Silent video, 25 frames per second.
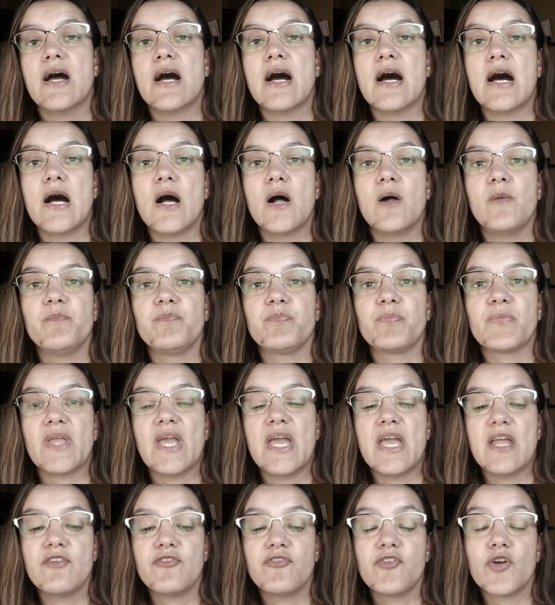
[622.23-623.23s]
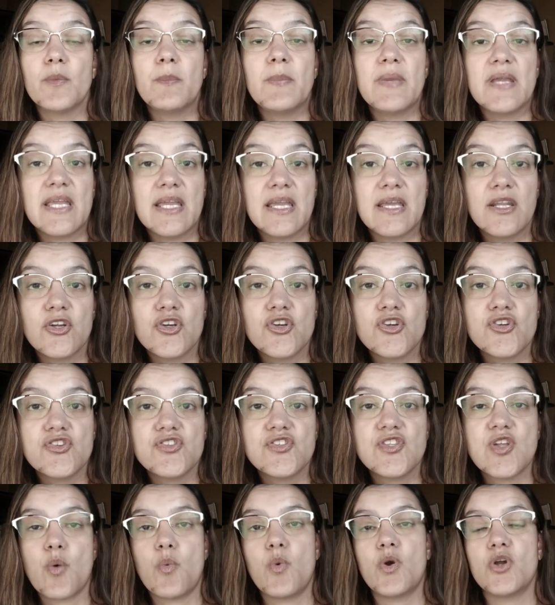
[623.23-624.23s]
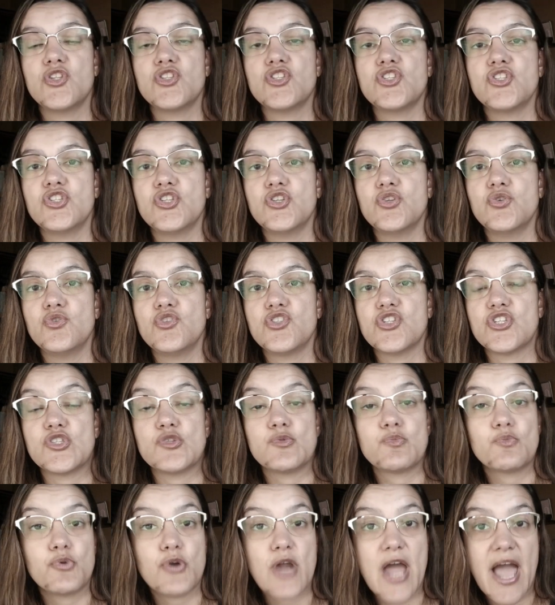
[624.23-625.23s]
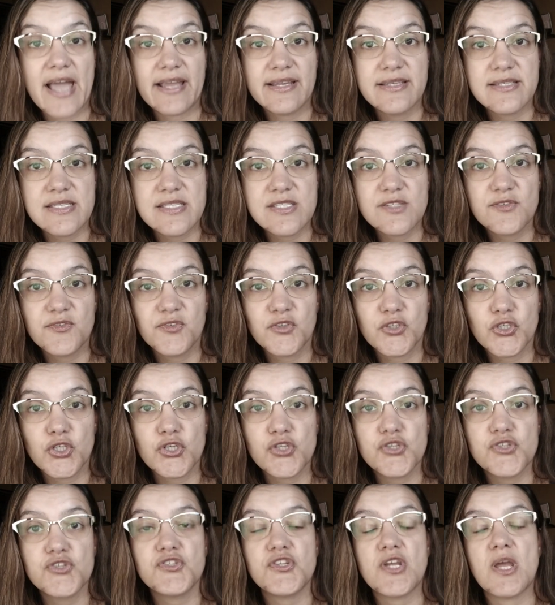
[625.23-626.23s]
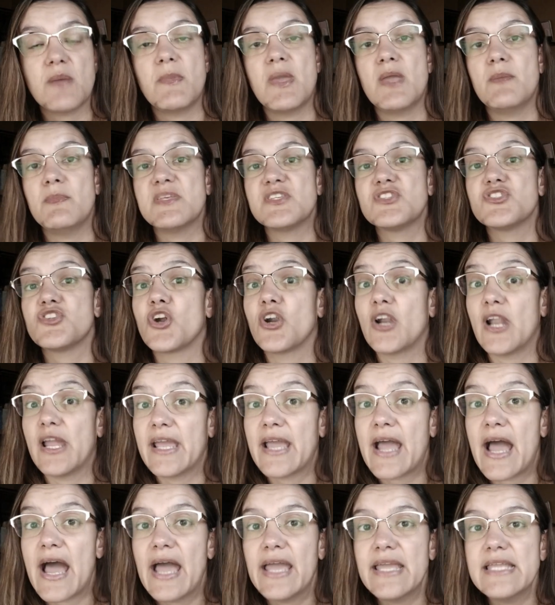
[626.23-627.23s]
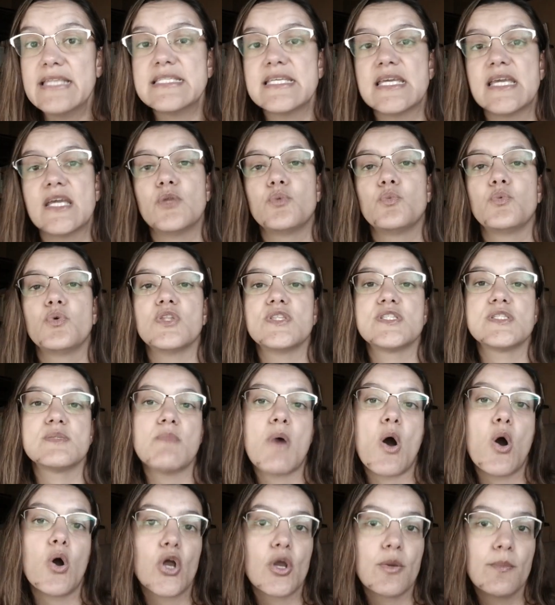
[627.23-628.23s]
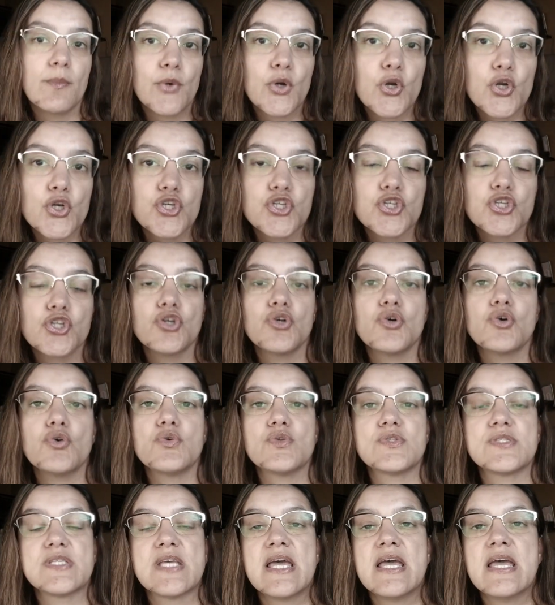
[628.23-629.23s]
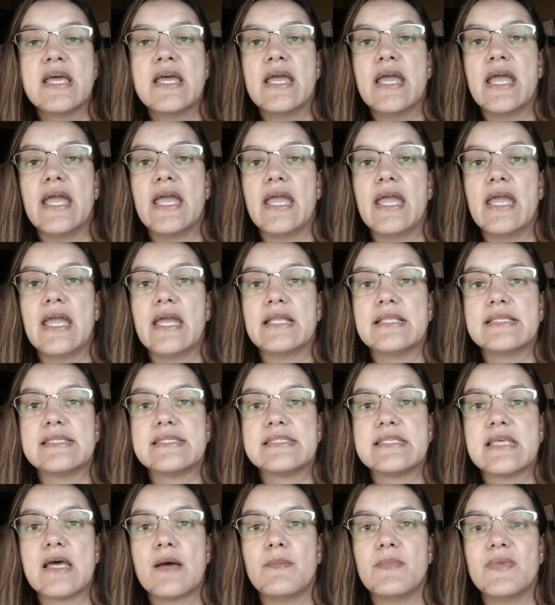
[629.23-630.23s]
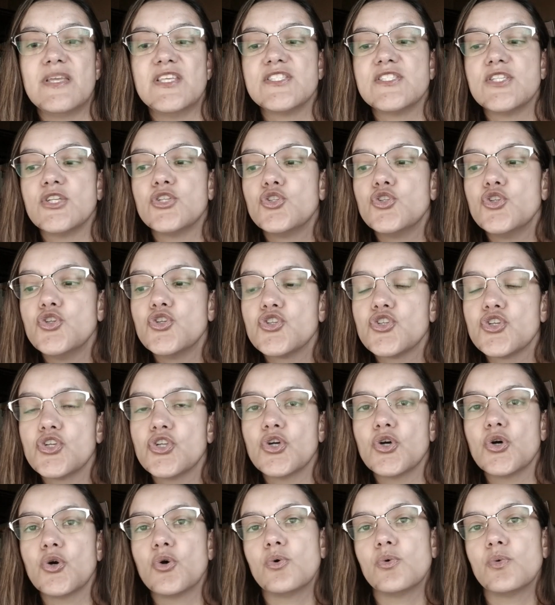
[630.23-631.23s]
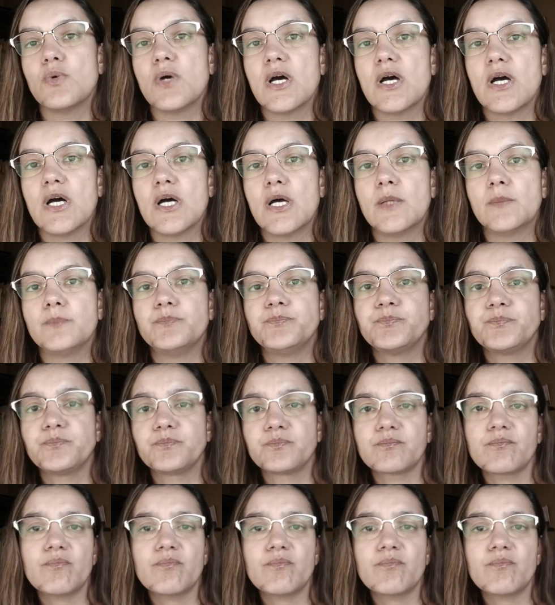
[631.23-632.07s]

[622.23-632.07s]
And for beginners that want to just practice first and maybe start like I did with small commercials and some institutional